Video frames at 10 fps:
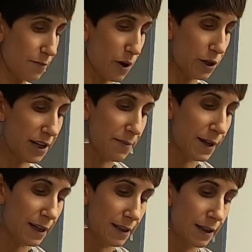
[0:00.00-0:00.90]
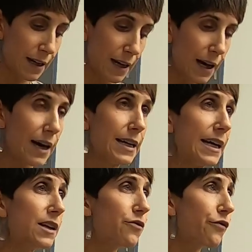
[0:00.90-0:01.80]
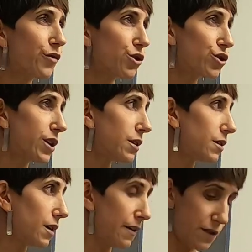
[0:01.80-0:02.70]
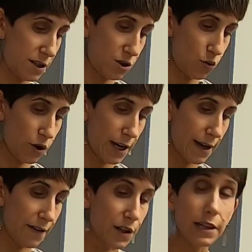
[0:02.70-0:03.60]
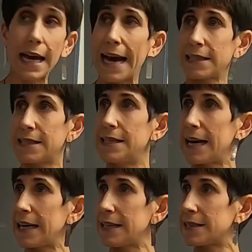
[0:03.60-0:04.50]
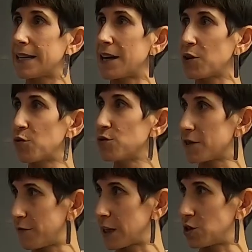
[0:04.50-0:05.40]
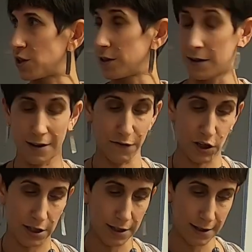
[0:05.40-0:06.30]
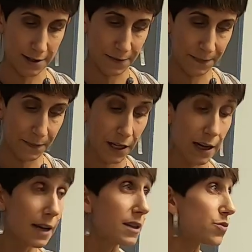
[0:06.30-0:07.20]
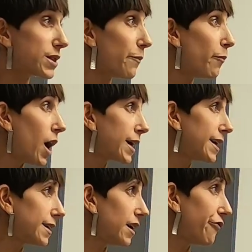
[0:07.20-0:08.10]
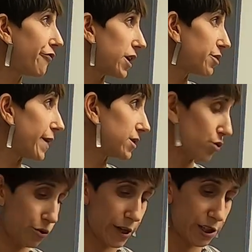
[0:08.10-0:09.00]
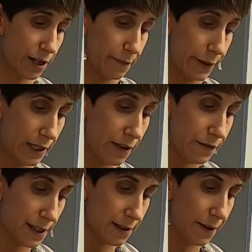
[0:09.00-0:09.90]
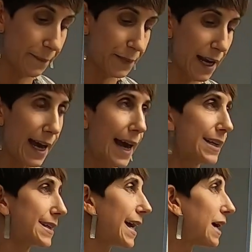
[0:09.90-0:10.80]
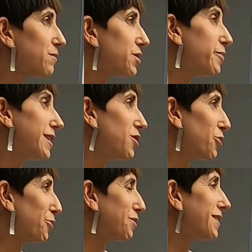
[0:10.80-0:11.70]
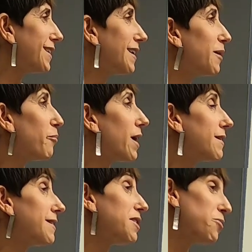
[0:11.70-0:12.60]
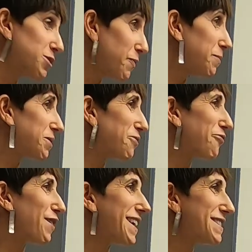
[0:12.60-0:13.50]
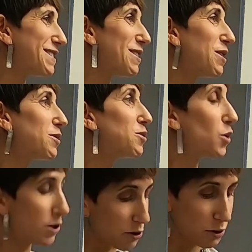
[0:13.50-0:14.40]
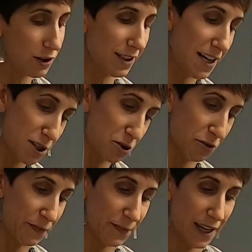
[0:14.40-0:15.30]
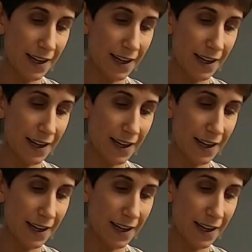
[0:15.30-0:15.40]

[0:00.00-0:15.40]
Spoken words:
by which I mean an inversion of the story of the last days and crucifixion of Jesus. This was a mocking of fundamental Christian beliefs, and it came to be known by the almost biblical phrase, Toledot Yeshu,